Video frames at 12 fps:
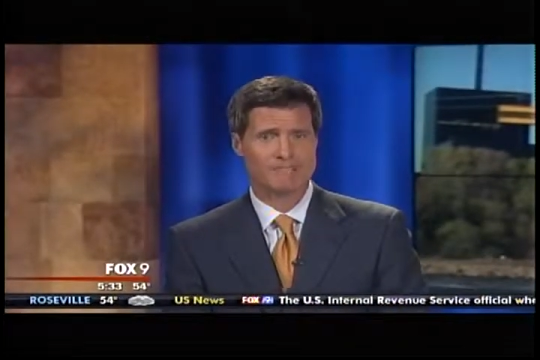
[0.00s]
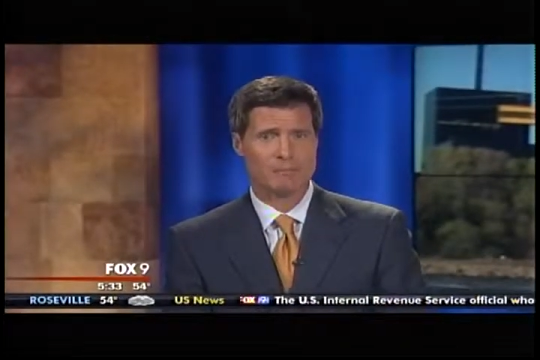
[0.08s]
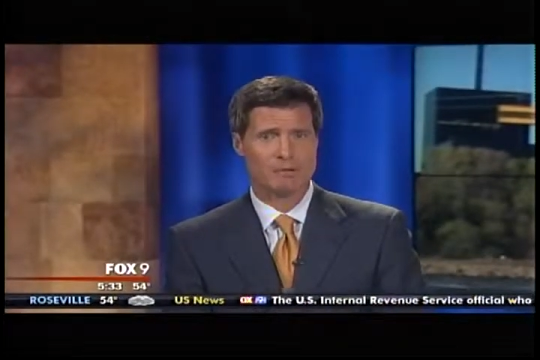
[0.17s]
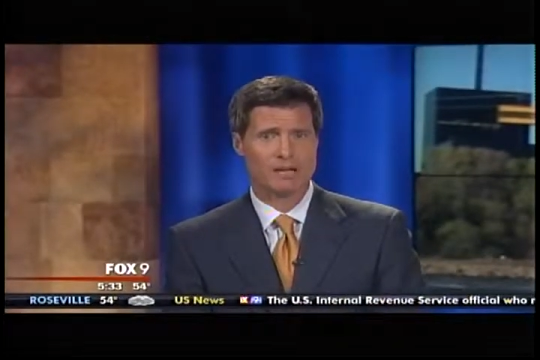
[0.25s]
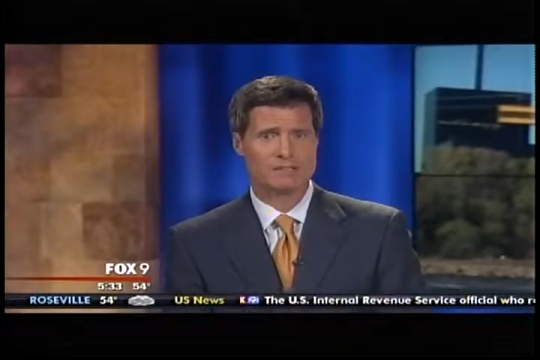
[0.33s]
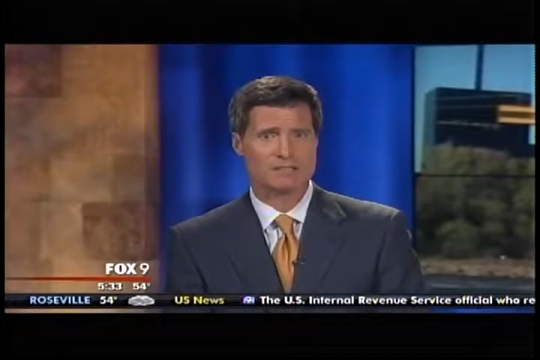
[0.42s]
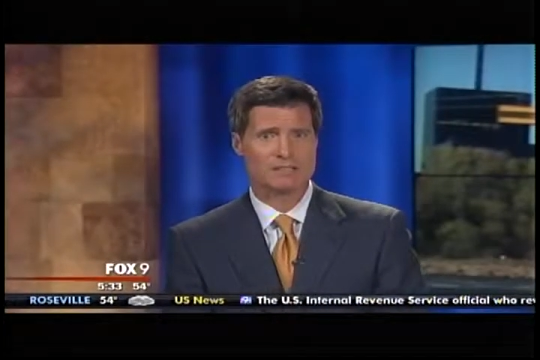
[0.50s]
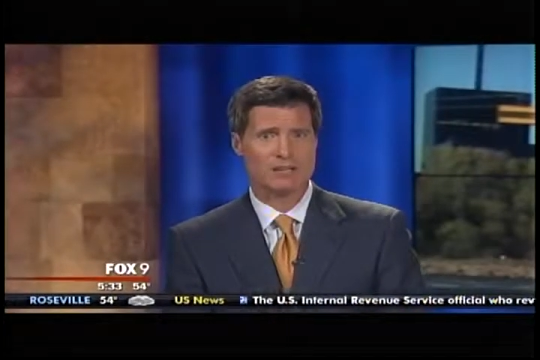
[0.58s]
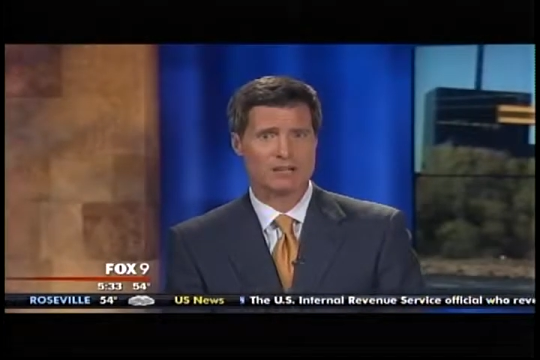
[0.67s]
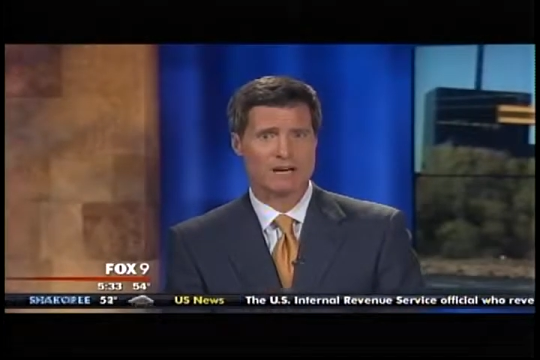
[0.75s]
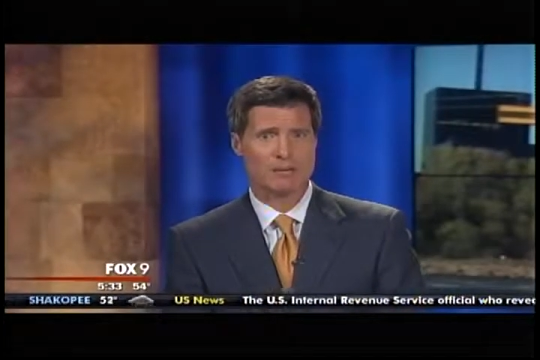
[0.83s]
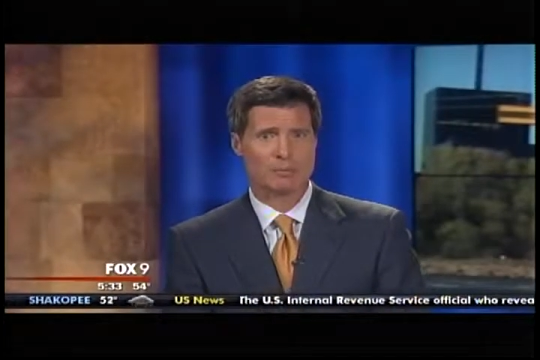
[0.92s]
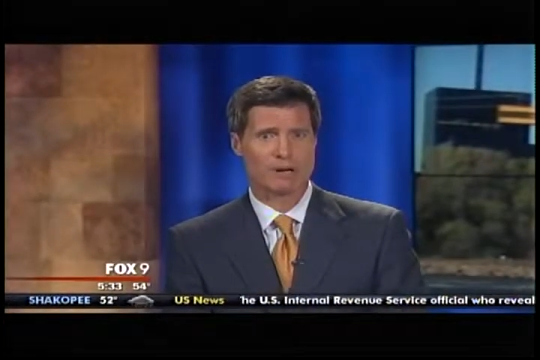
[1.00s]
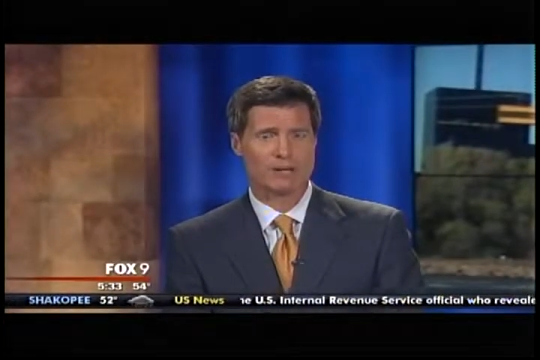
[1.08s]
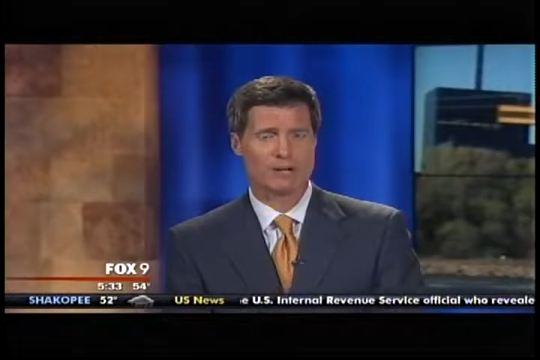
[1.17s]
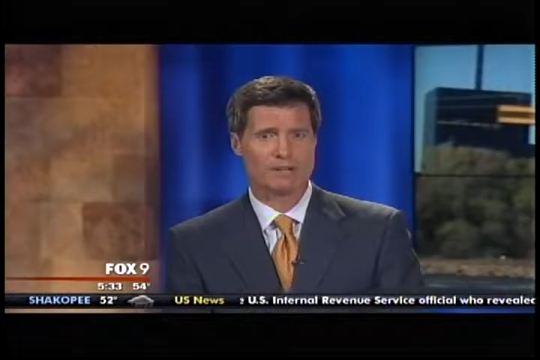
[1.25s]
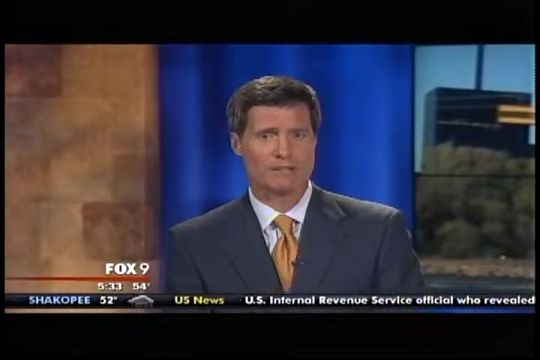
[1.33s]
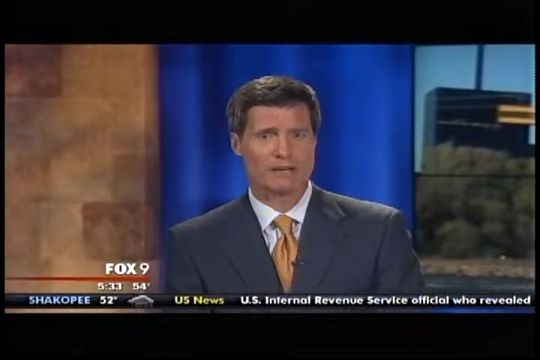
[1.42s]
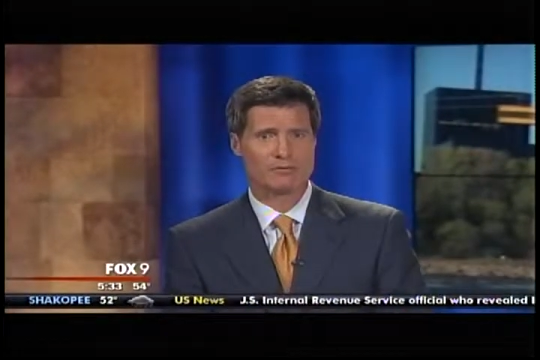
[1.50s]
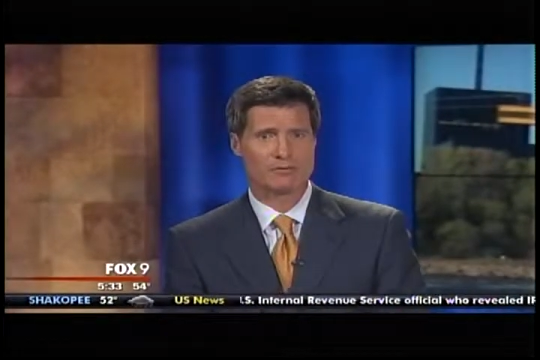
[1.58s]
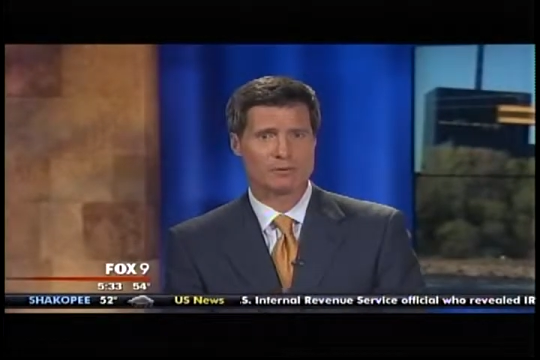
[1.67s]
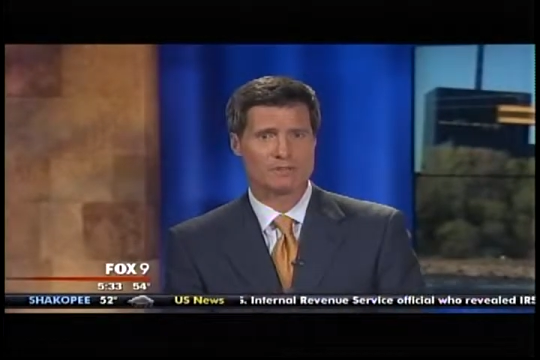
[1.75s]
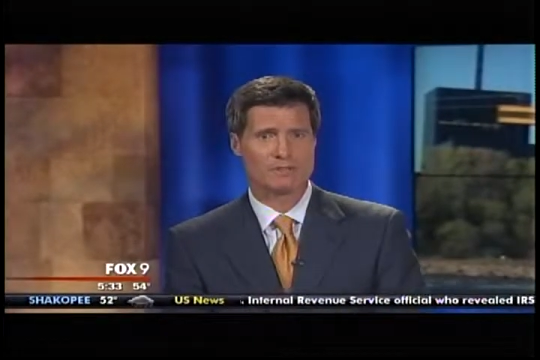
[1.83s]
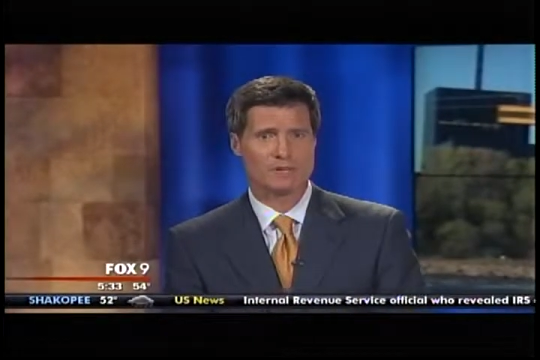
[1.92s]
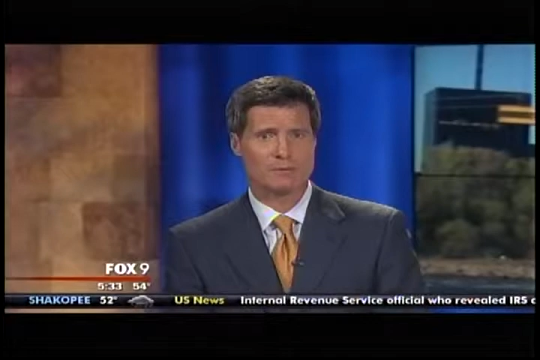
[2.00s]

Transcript: Tim Blotz is here now to break it all down for us.